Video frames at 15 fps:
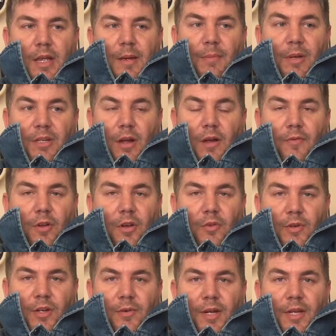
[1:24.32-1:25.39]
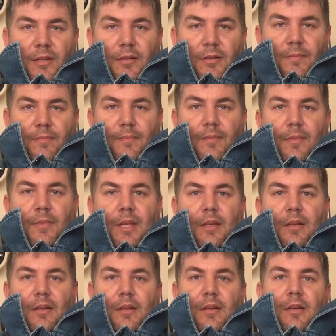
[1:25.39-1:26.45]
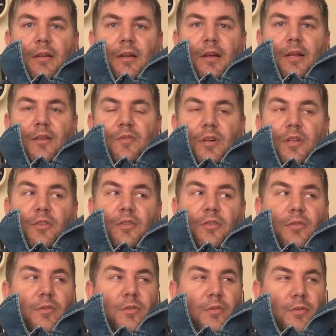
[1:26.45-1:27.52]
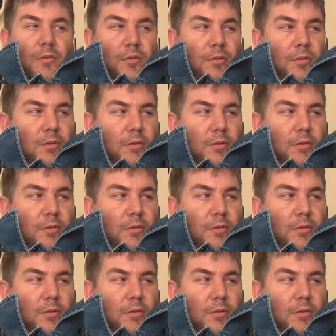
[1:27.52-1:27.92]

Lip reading: But yeah, I've got a rewrite. I tried to